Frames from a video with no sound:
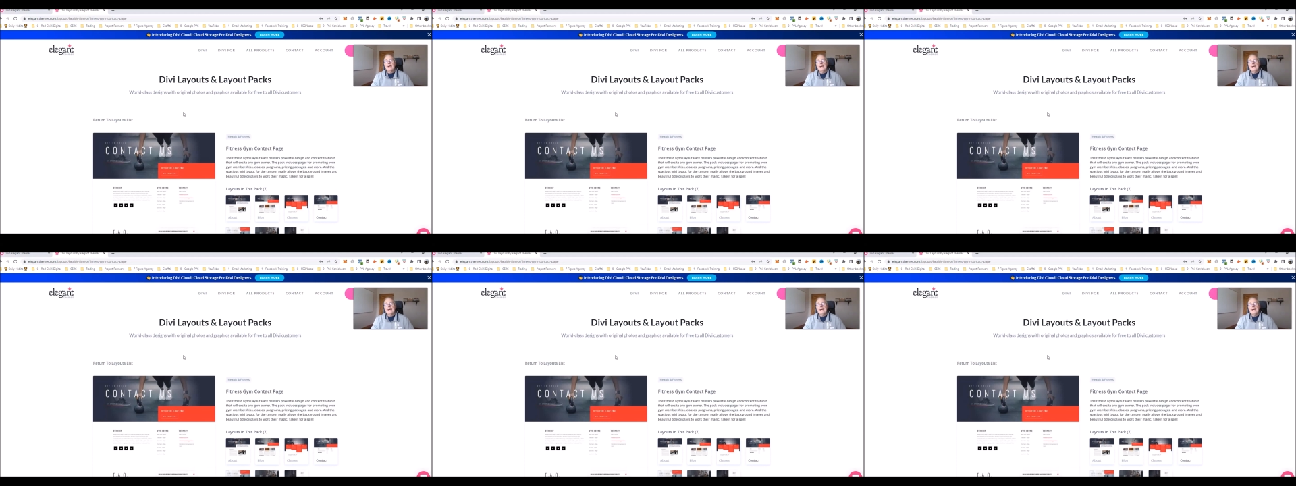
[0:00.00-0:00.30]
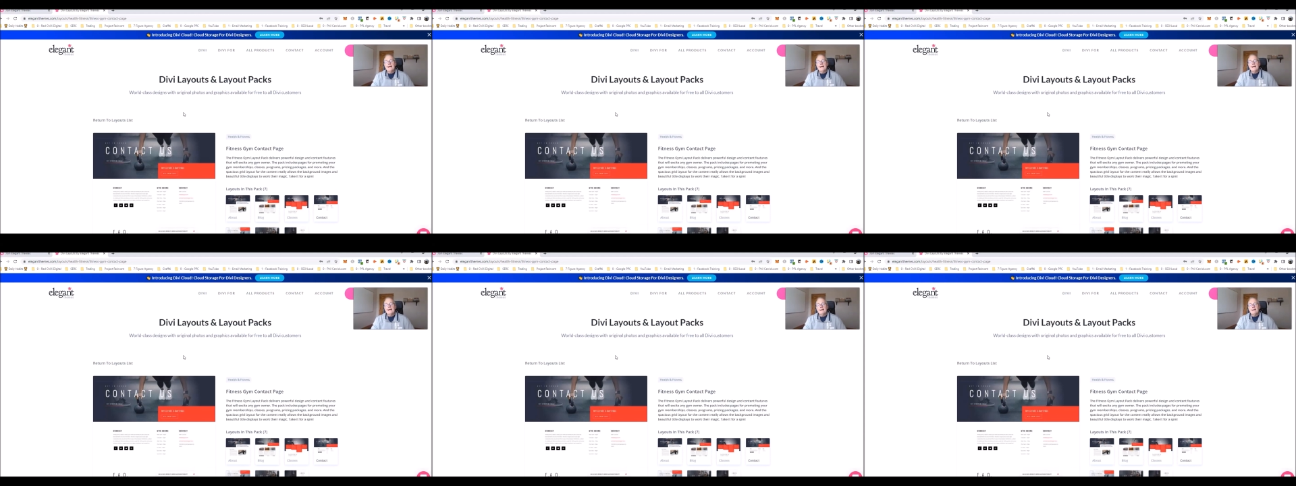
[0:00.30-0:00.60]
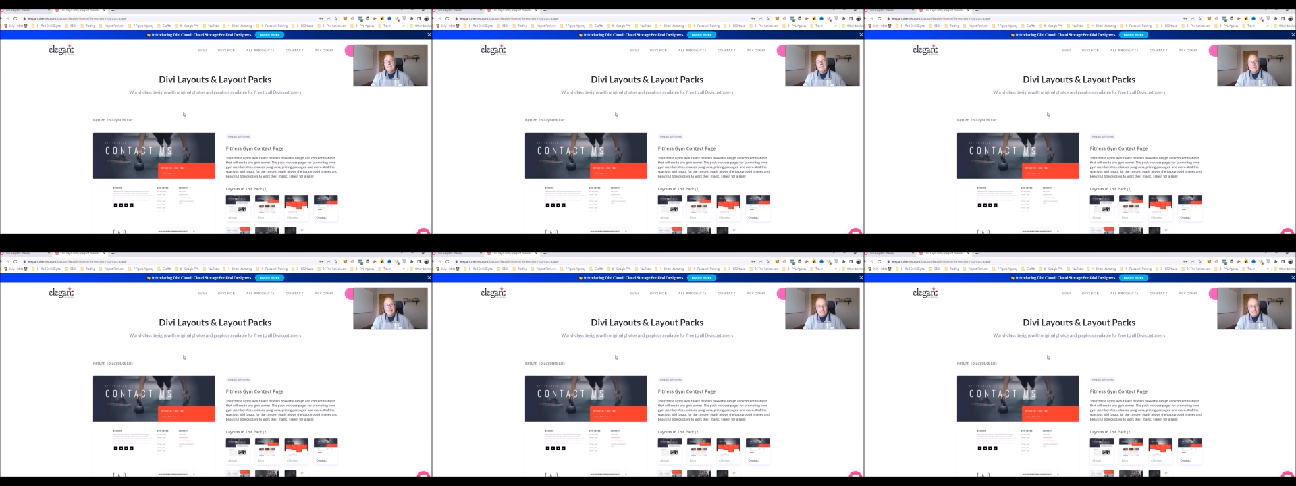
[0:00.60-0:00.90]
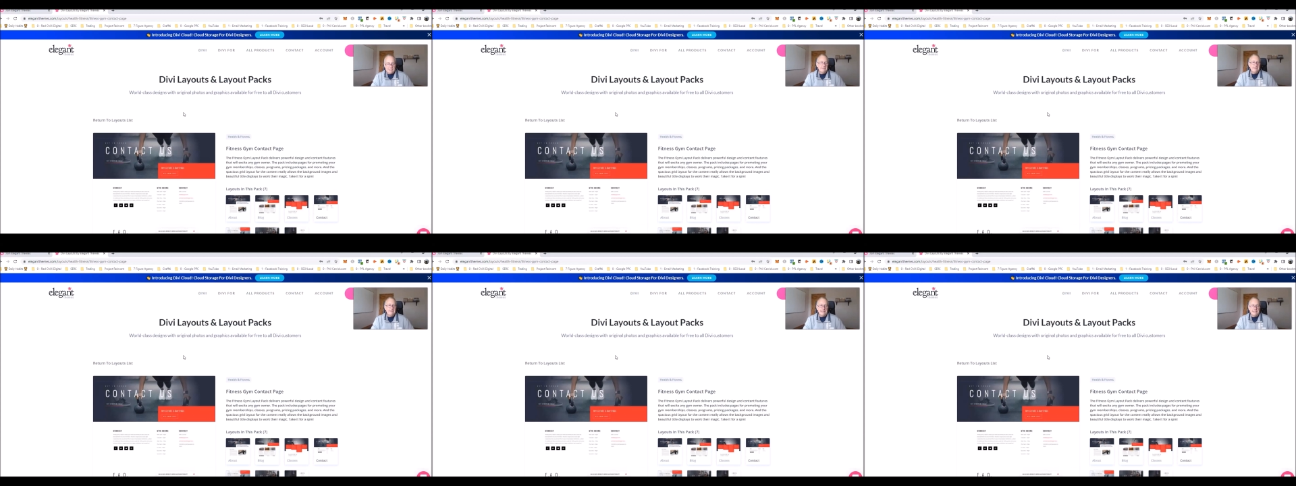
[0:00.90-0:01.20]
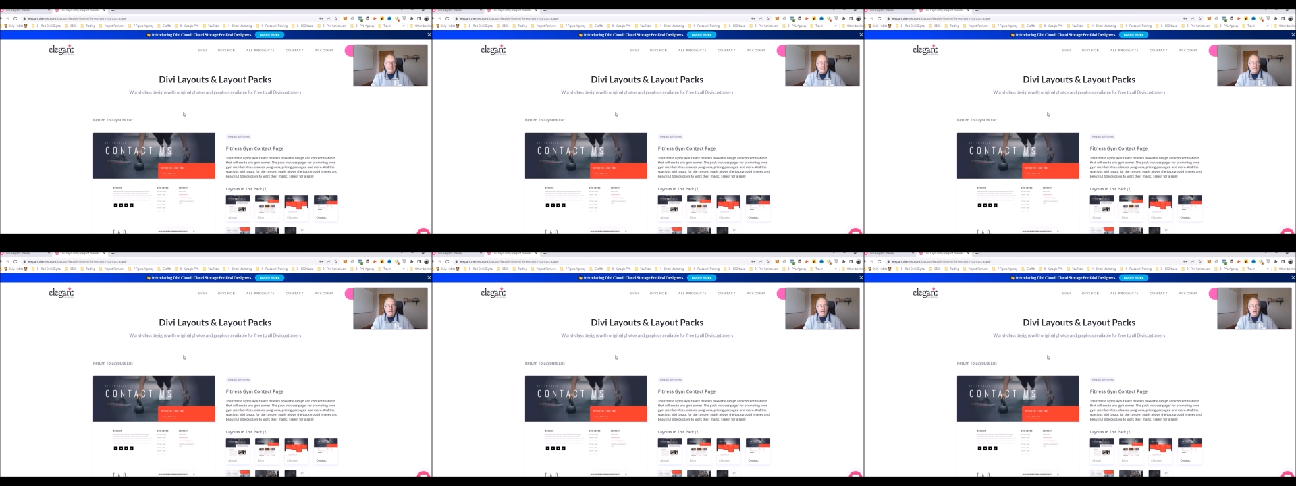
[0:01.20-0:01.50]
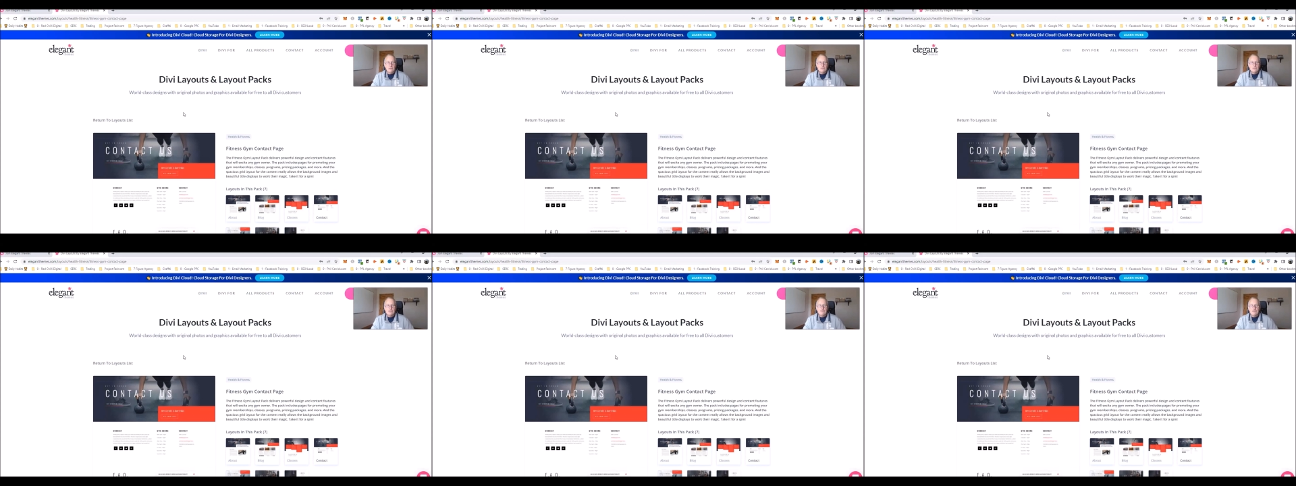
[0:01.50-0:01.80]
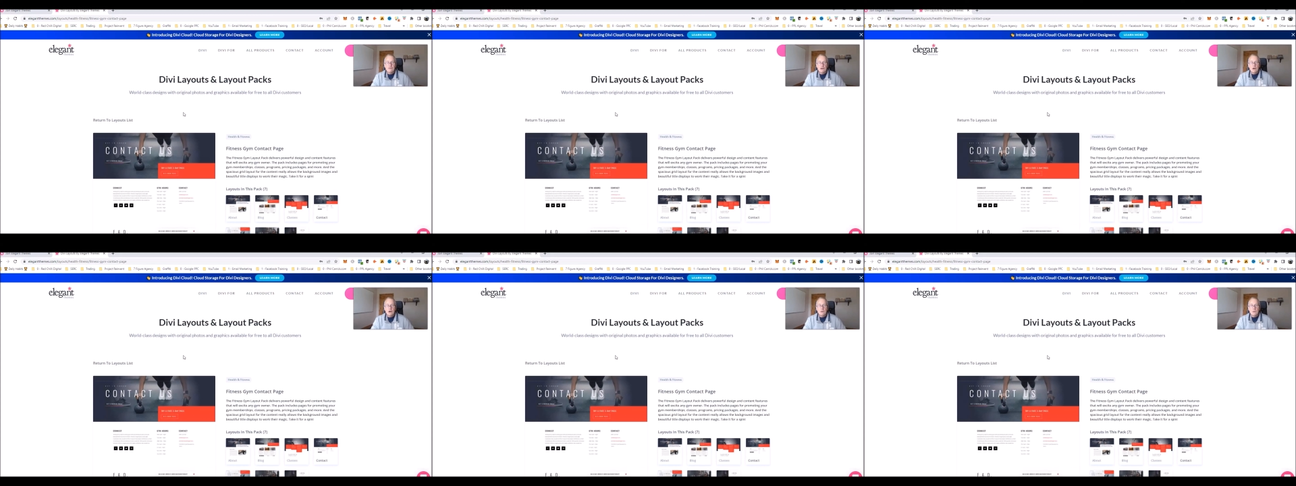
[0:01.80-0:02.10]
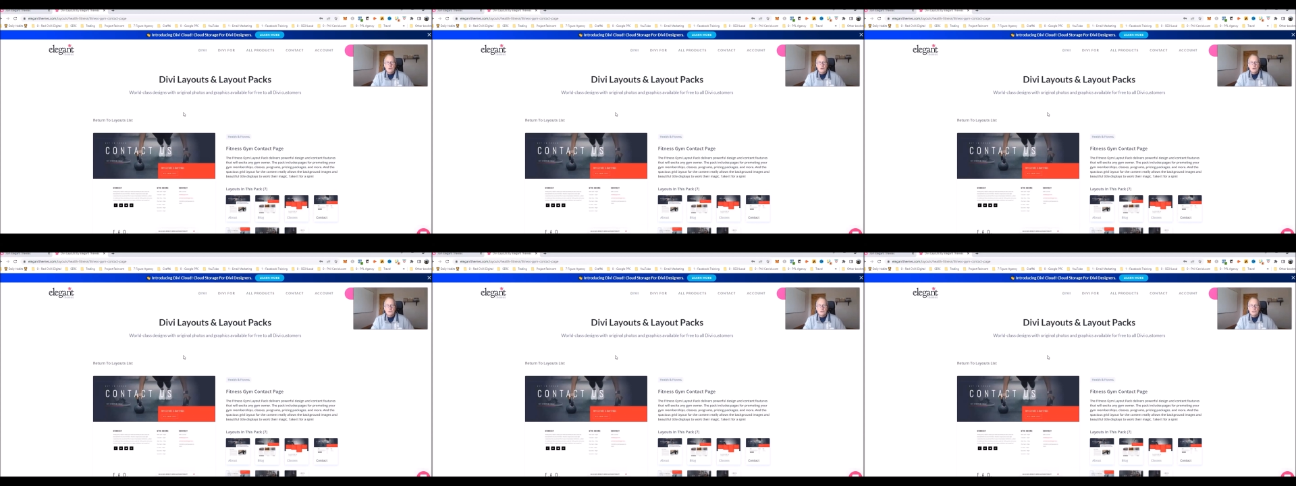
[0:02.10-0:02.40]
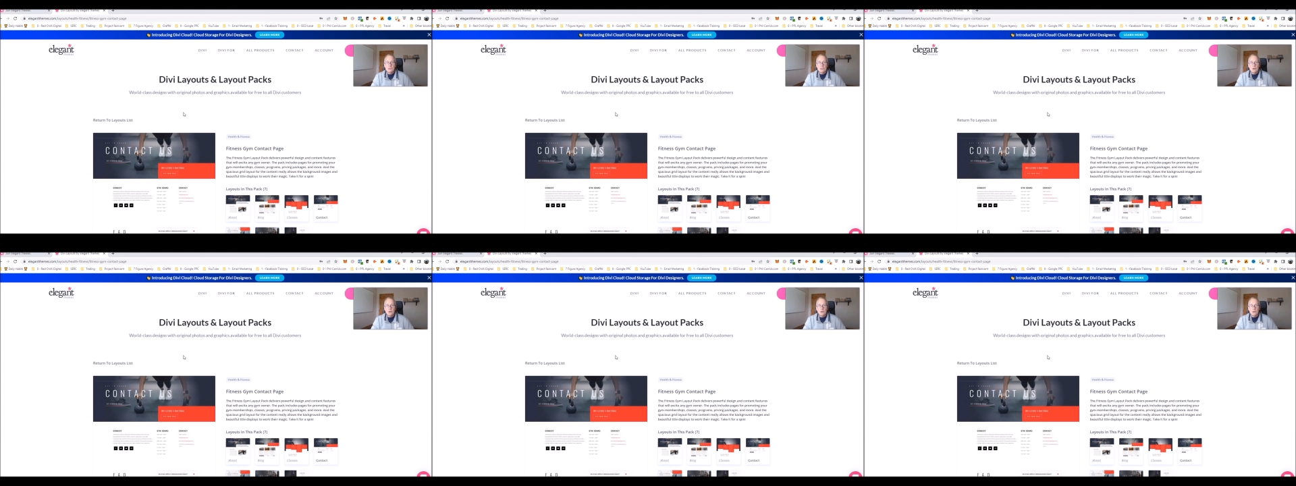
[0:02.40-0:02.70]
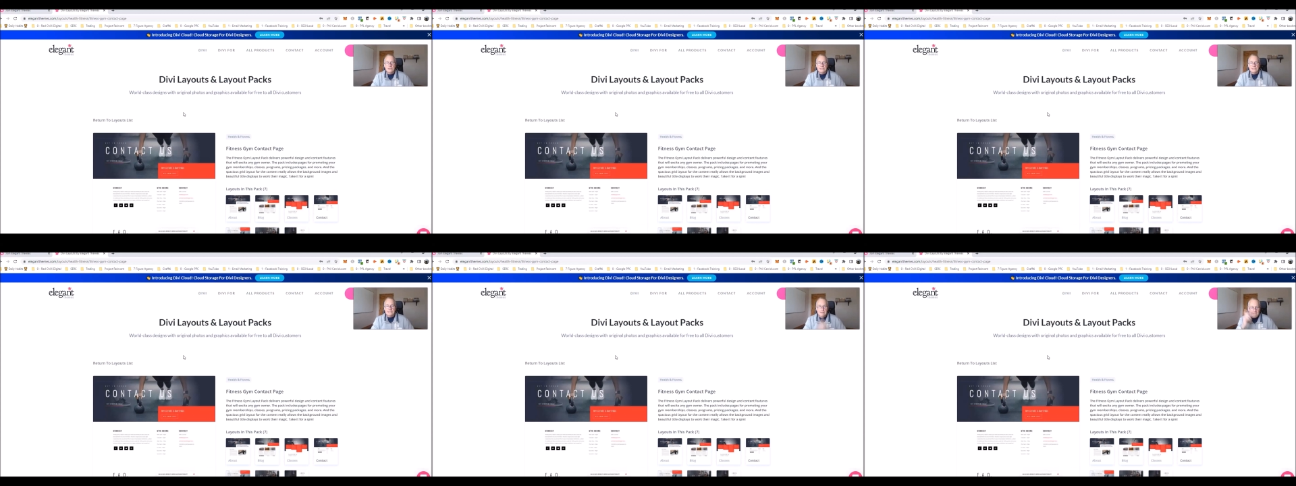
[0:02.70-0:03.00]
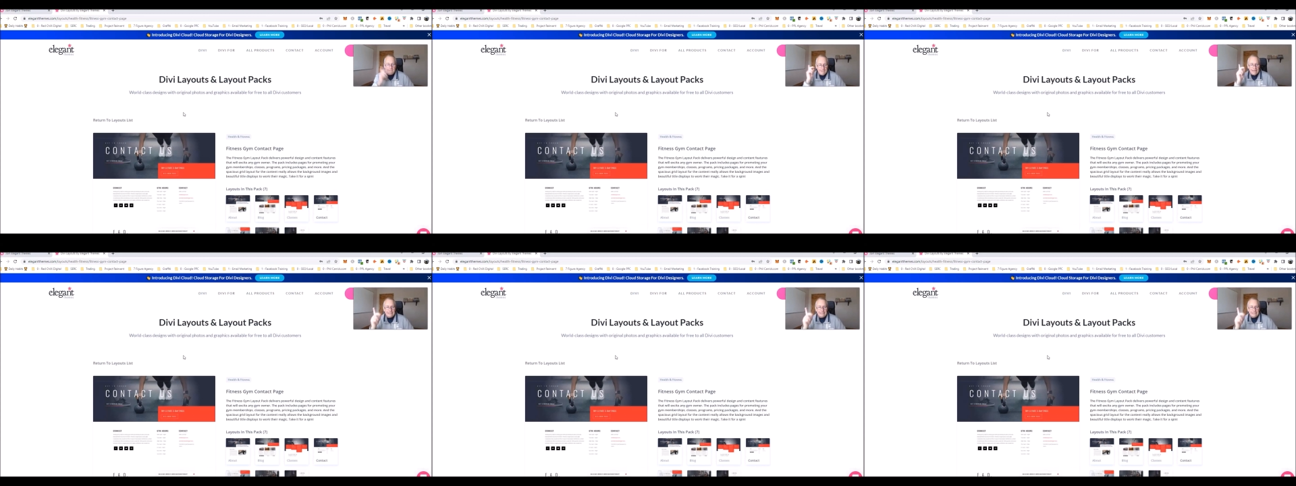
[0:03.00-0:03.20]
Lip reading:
(no speaker visible)